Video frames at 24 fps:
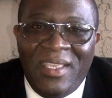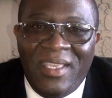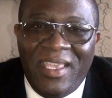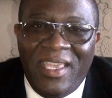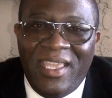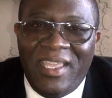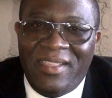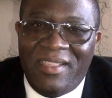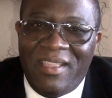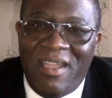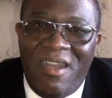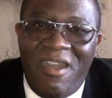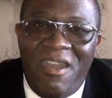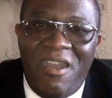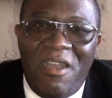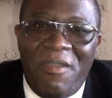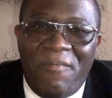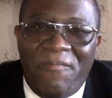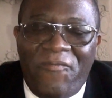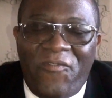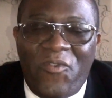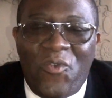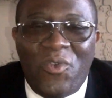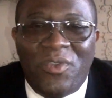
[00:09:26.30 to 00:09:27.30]
in the
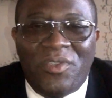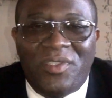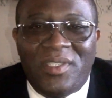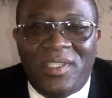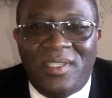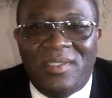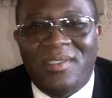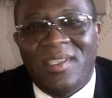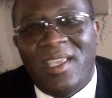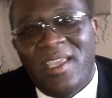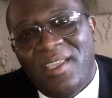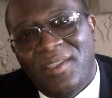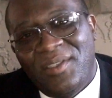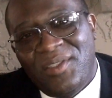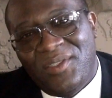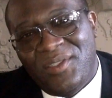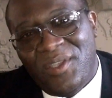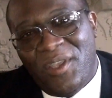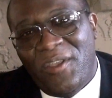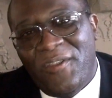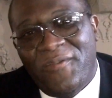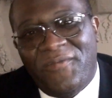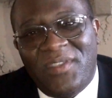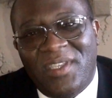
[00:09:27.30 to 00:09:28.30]
armed forces and
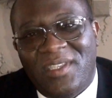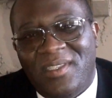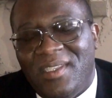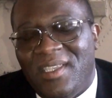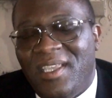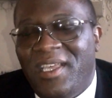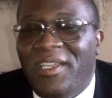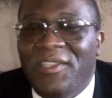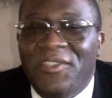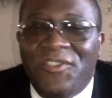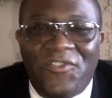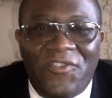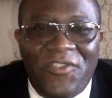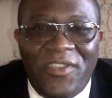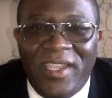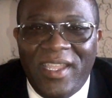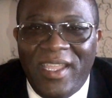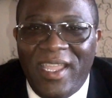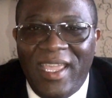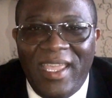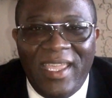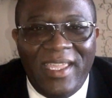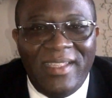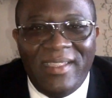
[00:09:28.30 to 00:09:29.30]
served this country.
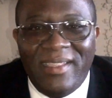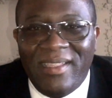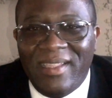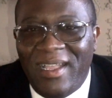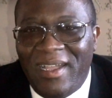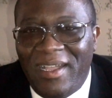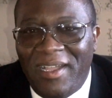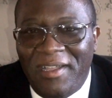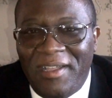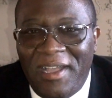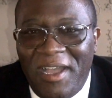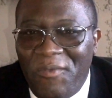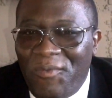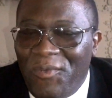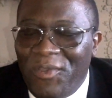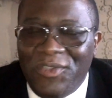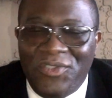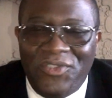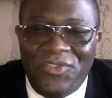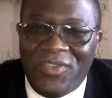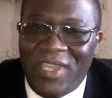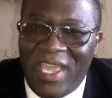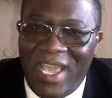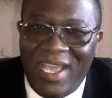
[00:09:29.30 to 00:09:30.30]
And I
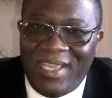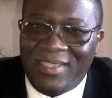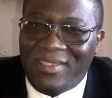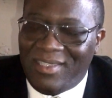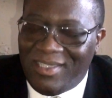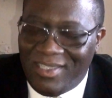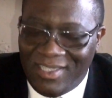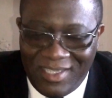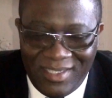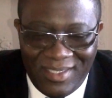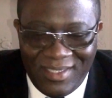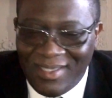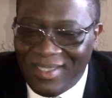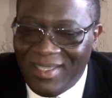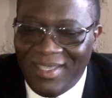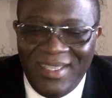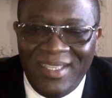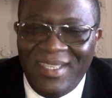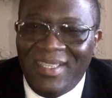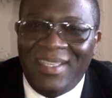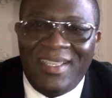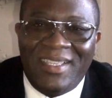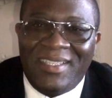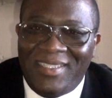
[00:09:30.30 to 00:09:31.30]
want you guys to just
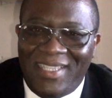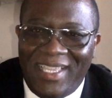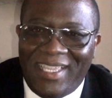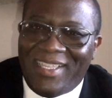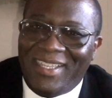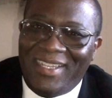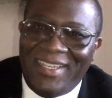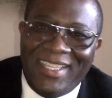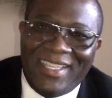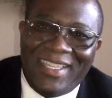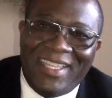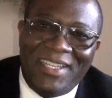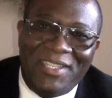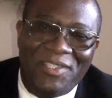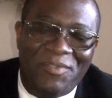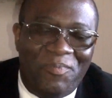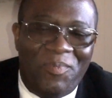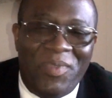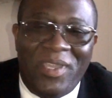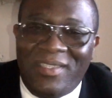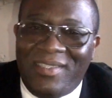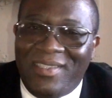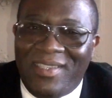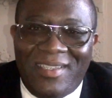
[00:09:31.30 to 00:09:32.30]
take a look at his
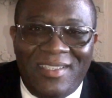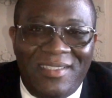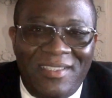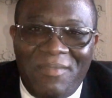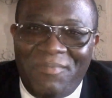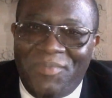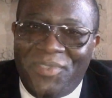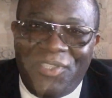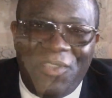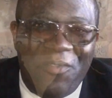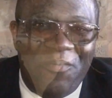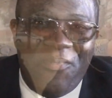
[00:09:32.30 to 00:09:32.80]
picture because I'm so